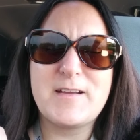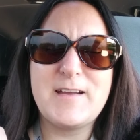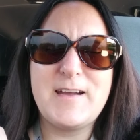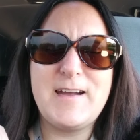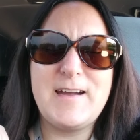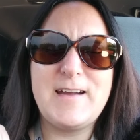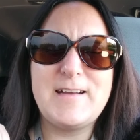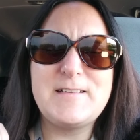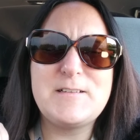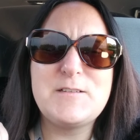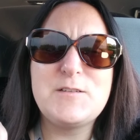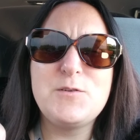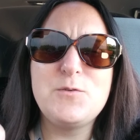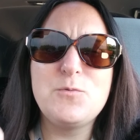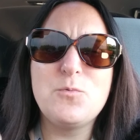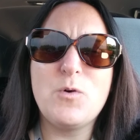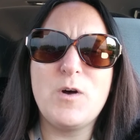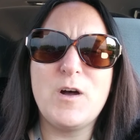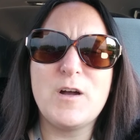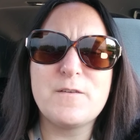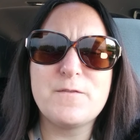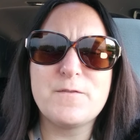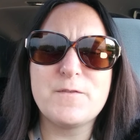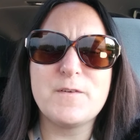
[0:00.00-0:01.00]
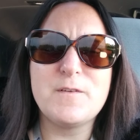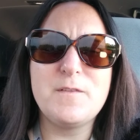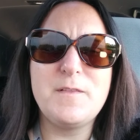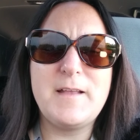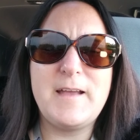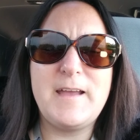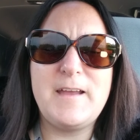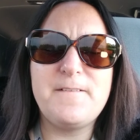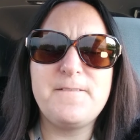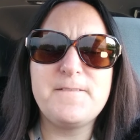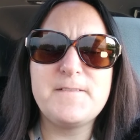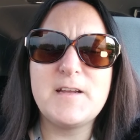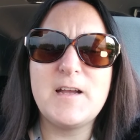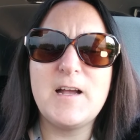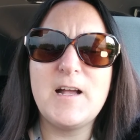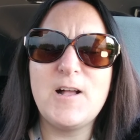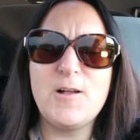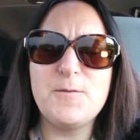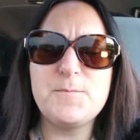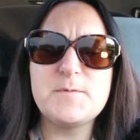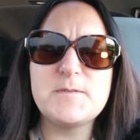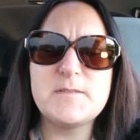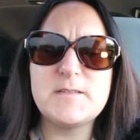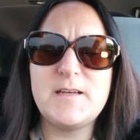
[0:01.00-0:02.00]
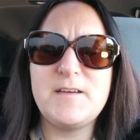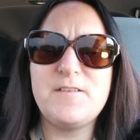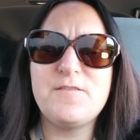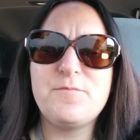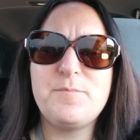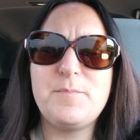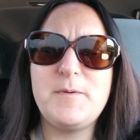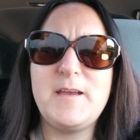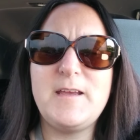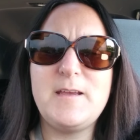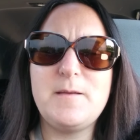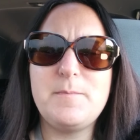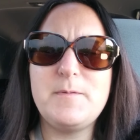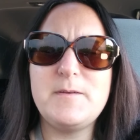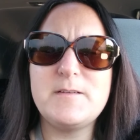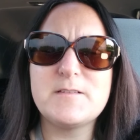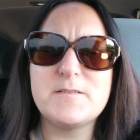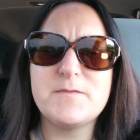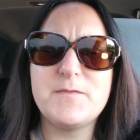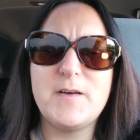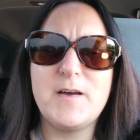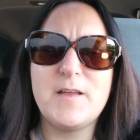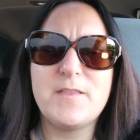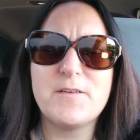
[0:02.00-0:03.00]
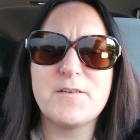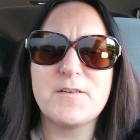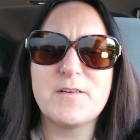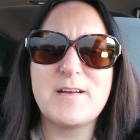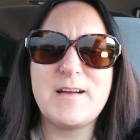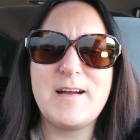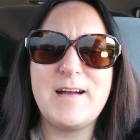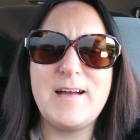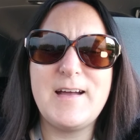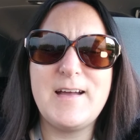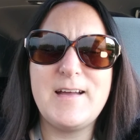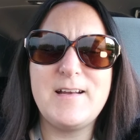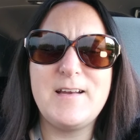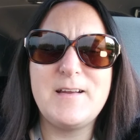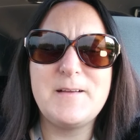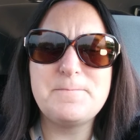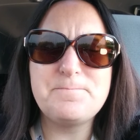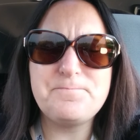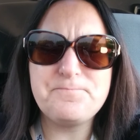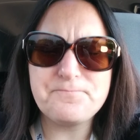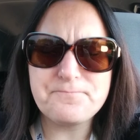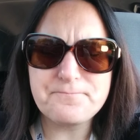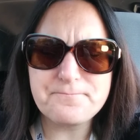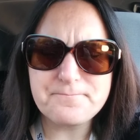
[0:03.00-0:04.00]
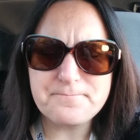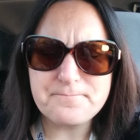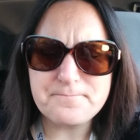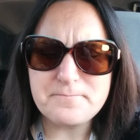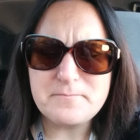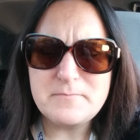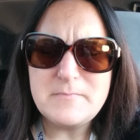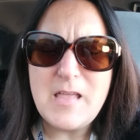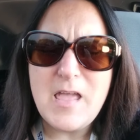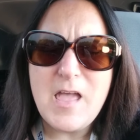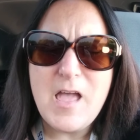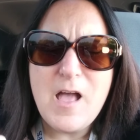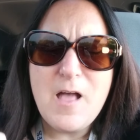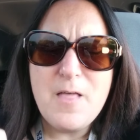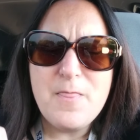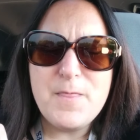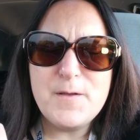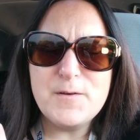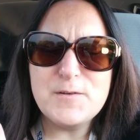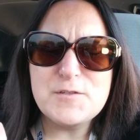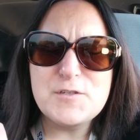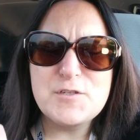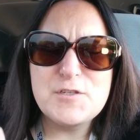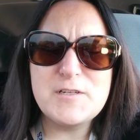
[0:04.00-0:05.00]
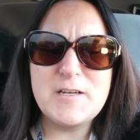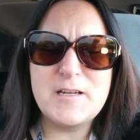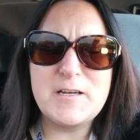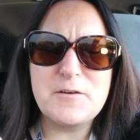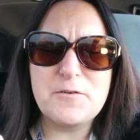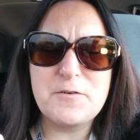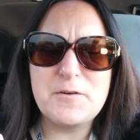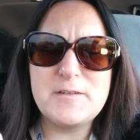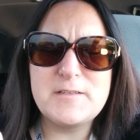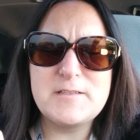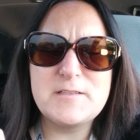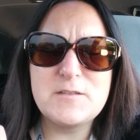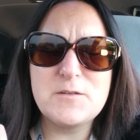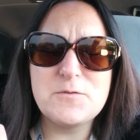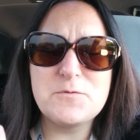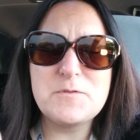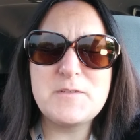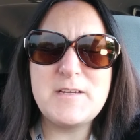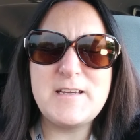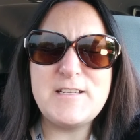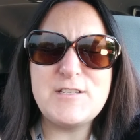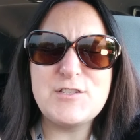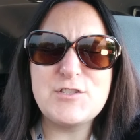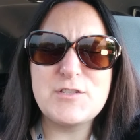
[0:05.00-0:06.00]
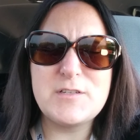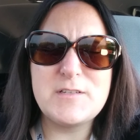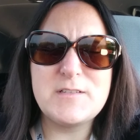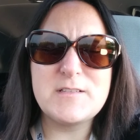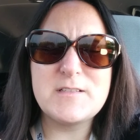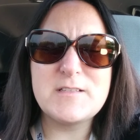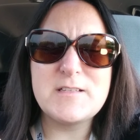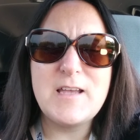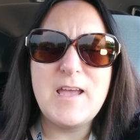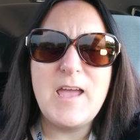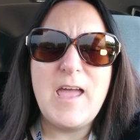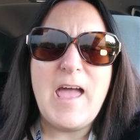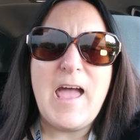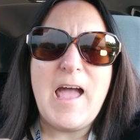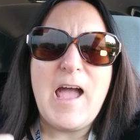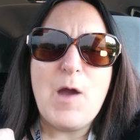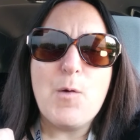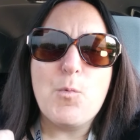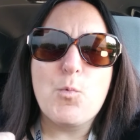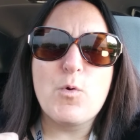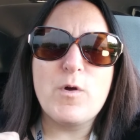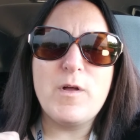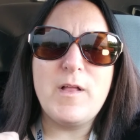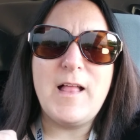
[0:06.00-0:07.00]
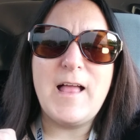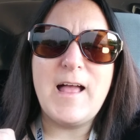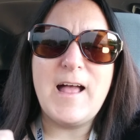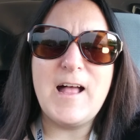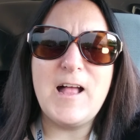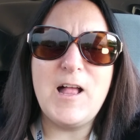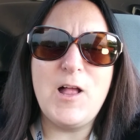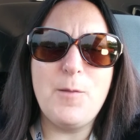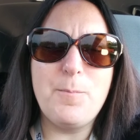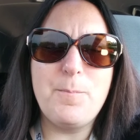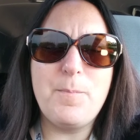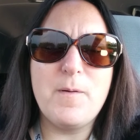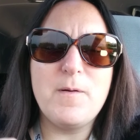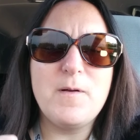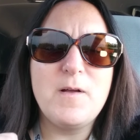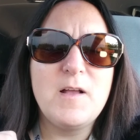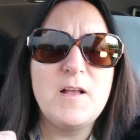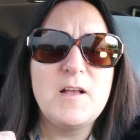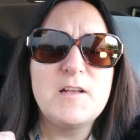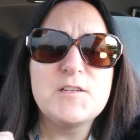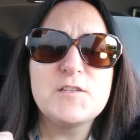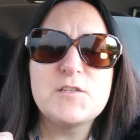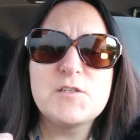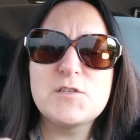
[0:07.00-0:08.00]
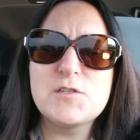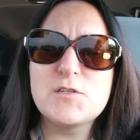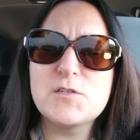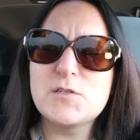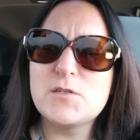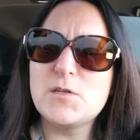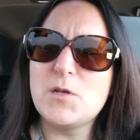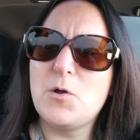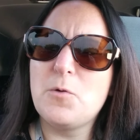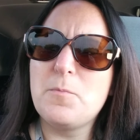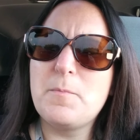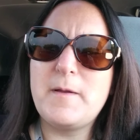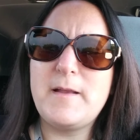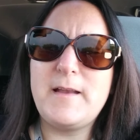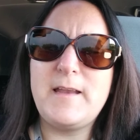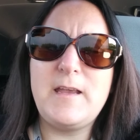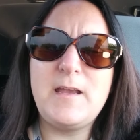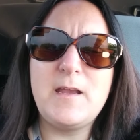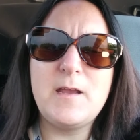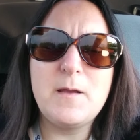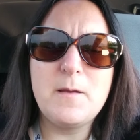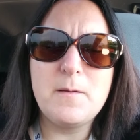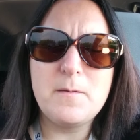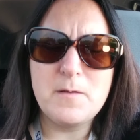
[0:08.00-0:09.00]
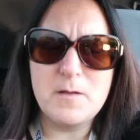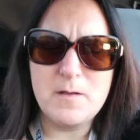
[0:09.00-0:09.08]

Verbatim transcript: God, to Walk for Life to help save babies, Father God. Their generous donations will help so many